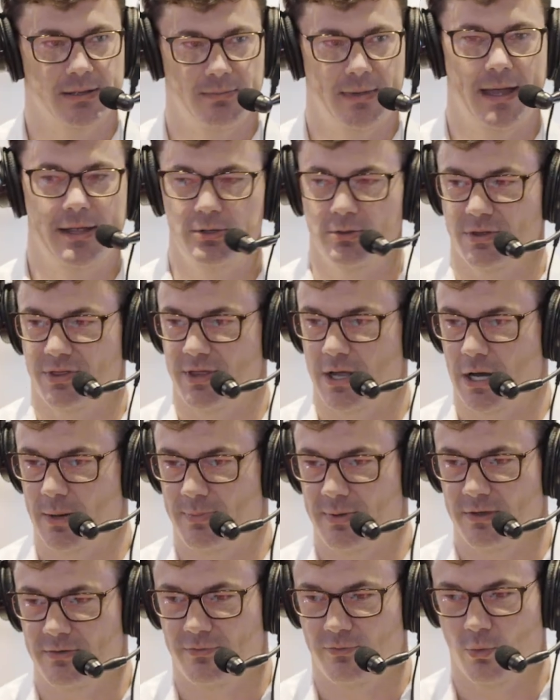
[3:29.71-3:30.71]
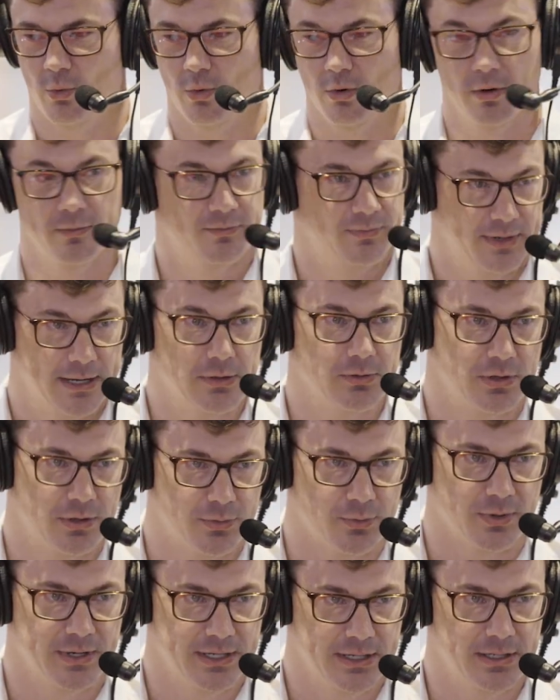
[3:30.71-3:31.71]
and manual therapy for nearly
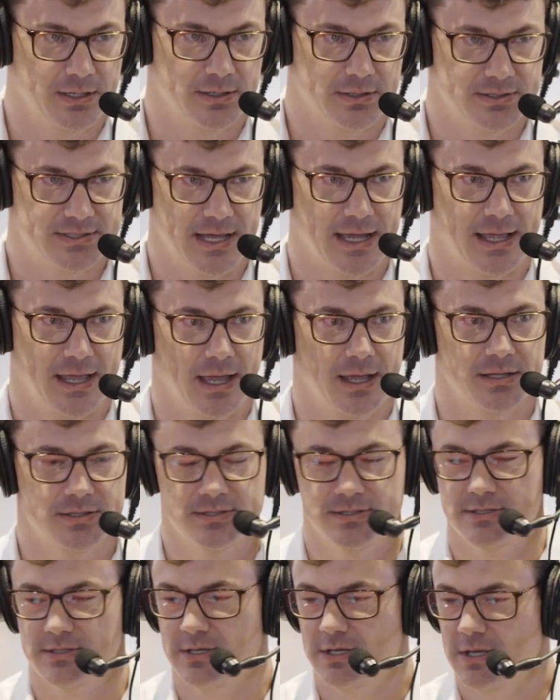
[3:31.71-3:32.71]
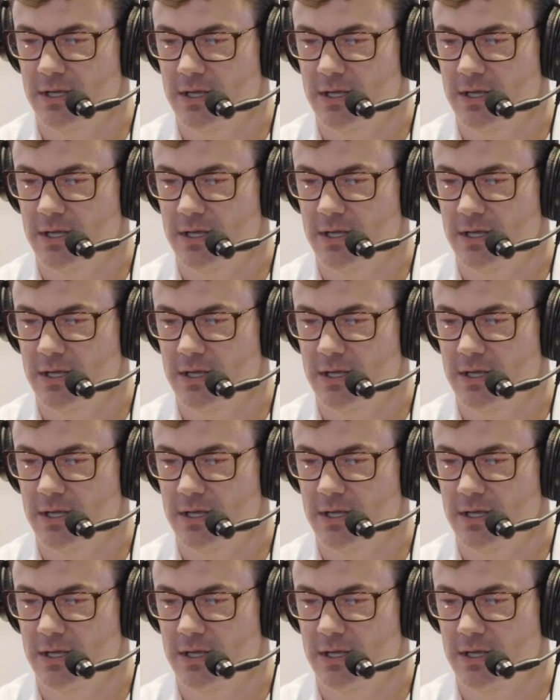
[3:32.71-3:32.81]
3 decades.